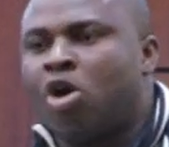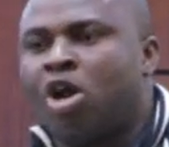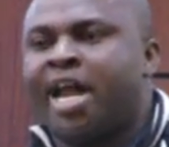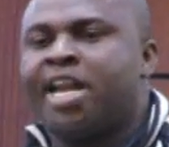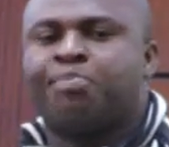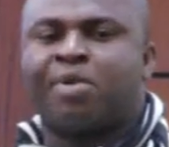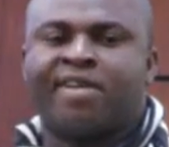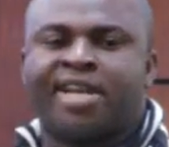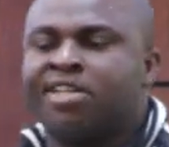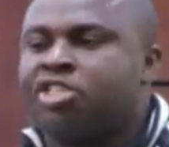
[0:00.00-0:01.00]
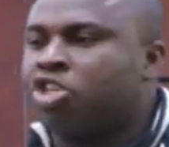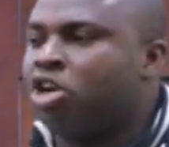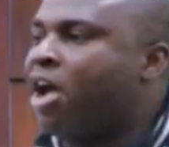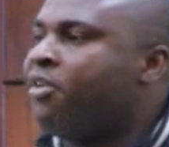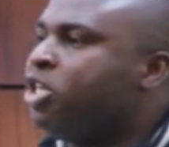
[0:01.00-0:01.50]
under the
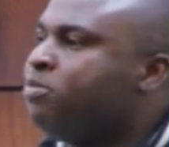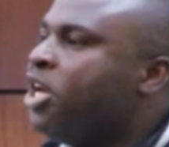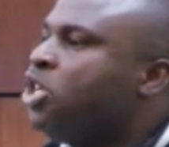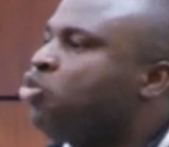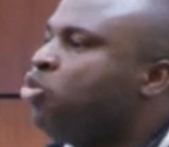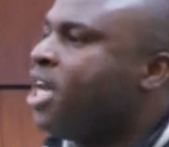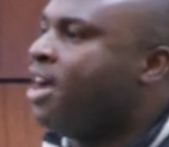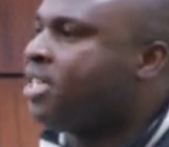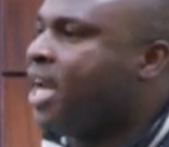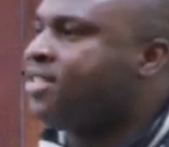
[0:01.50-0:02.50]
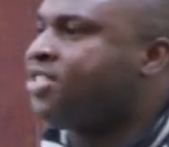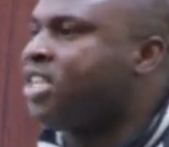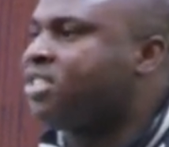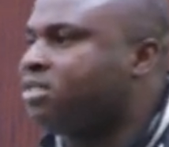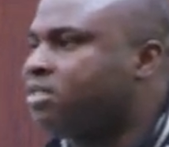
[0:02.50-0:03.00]
privatization arrangement in
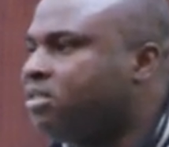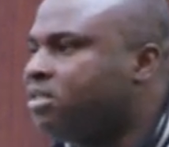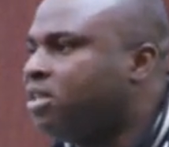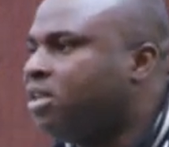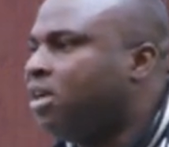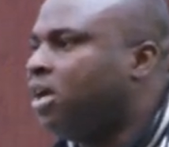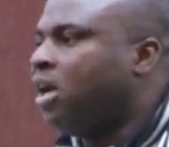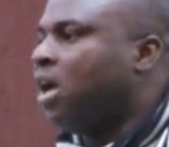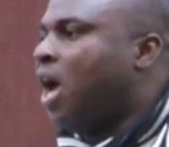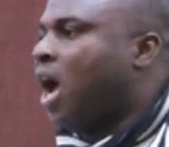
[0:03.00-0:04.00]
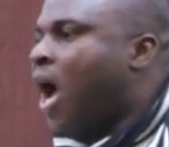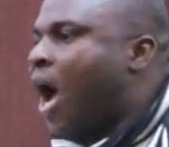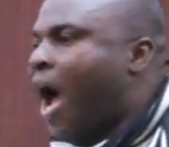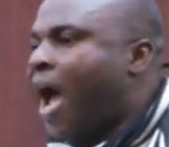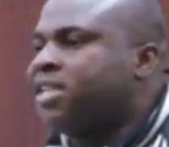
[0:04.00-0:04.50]
2006.
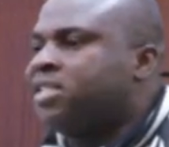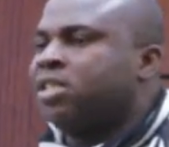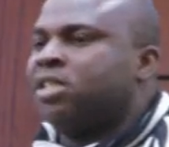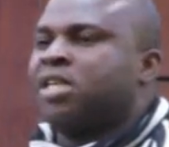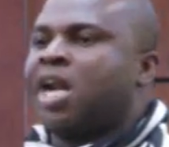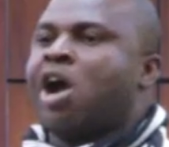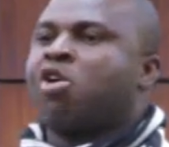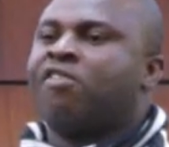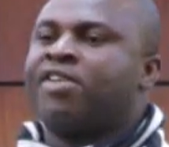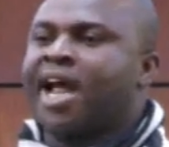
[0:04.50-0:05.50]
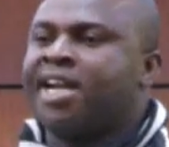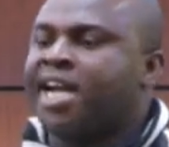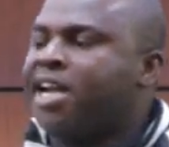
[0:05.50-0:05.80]
And there are covenanted